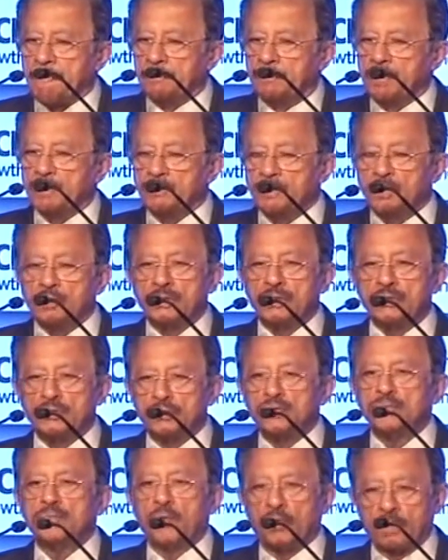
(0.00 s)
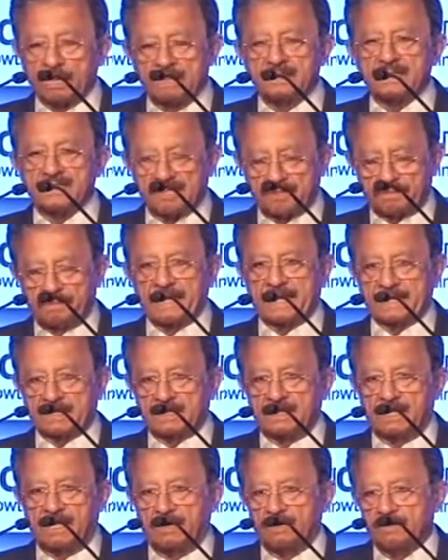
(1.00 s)
But we're looking to do more in this
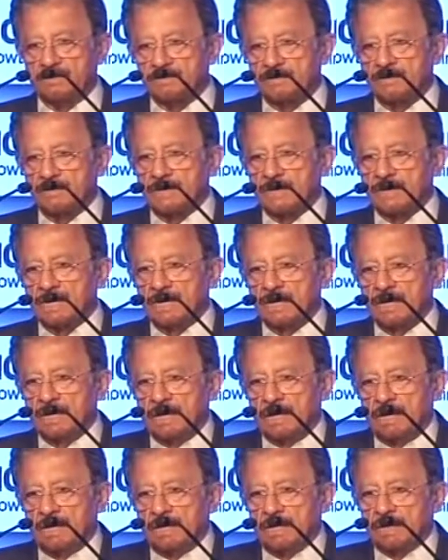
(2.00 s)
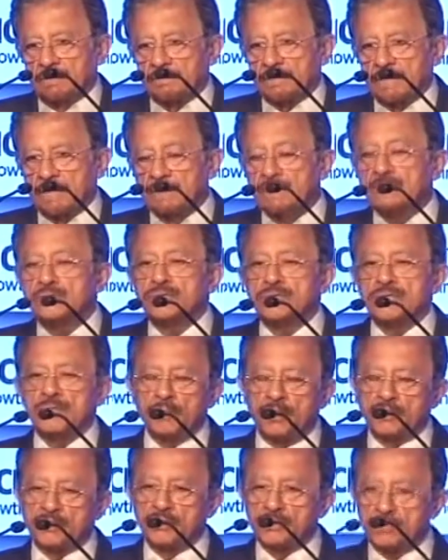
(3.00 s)
space now. Rituji
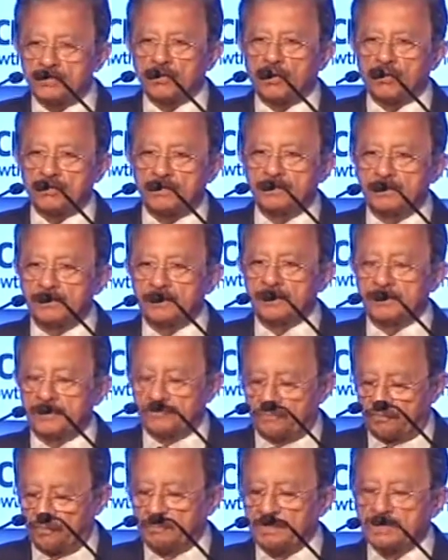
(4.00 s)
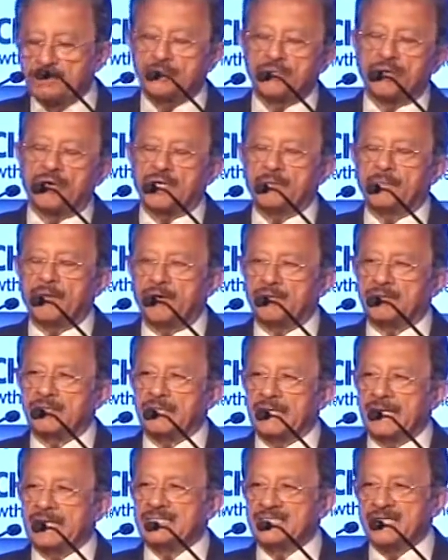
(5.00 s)
wanted for me to talk
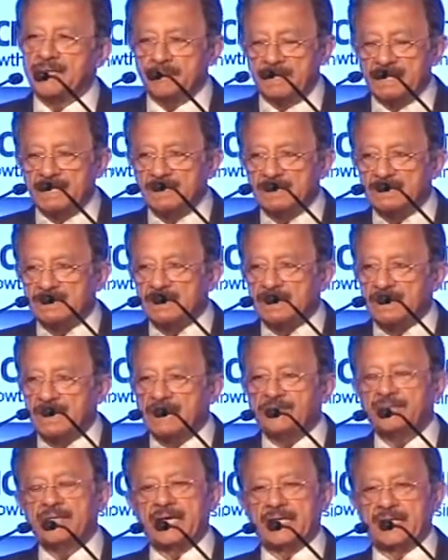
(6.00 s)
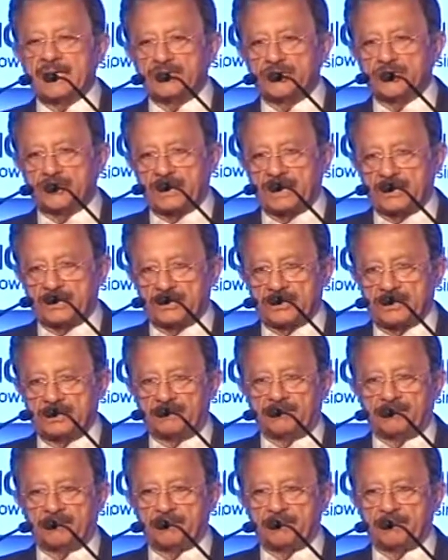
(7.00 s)
about SMEs and their education.